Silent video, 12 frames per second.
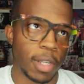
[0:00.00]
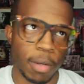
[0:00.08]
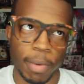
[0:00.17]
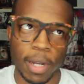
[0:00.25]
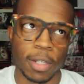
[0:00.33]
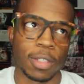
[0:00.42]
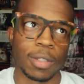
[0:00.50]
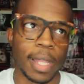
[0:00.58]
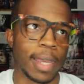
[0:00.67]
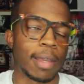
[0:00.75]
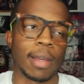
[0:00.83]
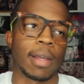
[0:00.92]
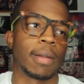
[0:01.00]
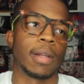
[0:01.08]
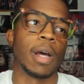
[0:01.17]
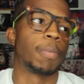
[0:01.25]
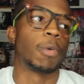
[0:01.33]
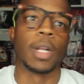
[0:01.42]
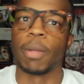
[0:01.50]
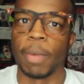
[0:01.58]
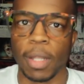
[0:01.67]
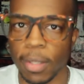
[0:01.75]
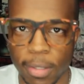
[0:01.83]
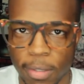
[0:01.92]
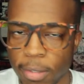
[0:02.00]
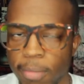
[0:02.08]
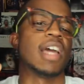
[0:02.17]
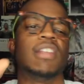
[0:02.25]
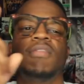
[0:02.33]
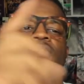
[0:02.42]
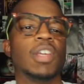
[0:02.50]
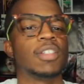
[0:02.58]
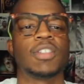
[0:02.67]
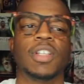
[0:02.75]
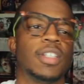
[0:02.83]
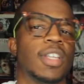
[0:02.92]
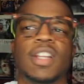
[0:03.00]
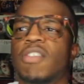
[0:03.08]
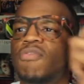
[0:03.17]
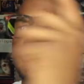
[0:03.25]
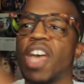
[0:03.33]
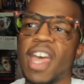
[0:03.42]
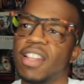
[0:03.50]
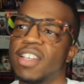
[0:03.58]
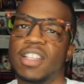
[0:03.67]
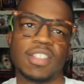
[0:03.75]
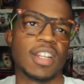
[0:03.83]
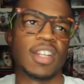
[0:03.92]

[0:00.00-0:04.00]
thinking about is like upgrading my lenses. I need this lens, I need that lens,